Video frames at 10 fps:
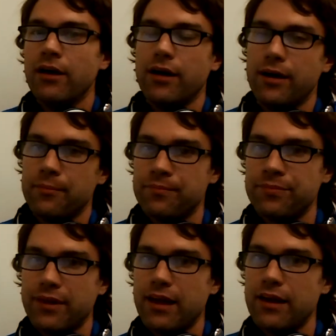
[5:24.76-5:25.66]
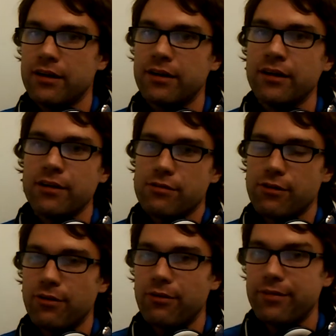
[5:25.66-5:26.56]
Um, and
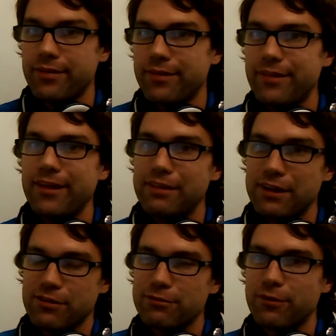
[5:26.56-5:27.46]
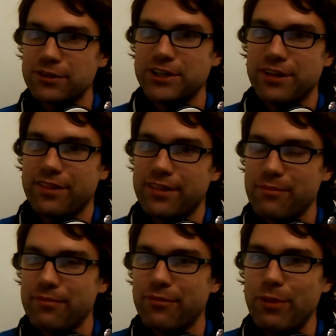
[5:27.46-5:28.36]
so that's unfortunate that the
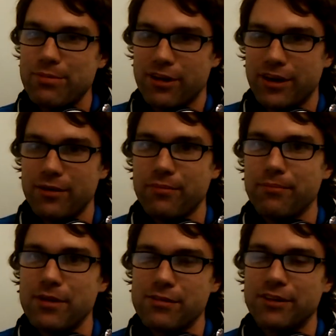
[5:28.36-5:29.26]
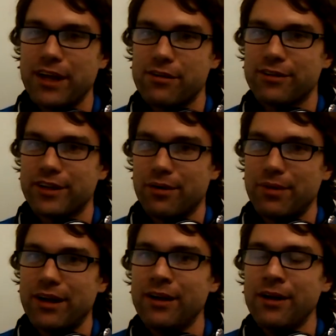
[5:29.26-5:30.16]
website kind of misled us a little
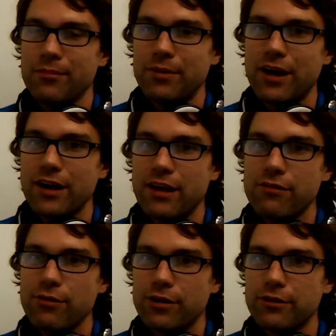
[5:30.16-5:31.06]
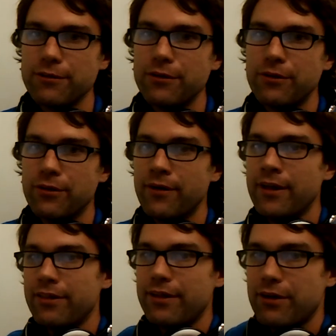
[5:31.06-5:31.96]
bit. But it kind of gives you a clue
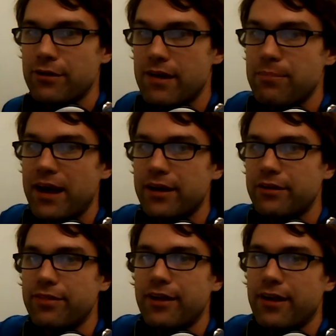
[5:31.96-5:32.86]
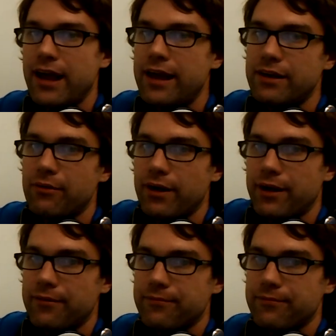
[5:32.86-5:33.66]
that there's a pattern there anyway.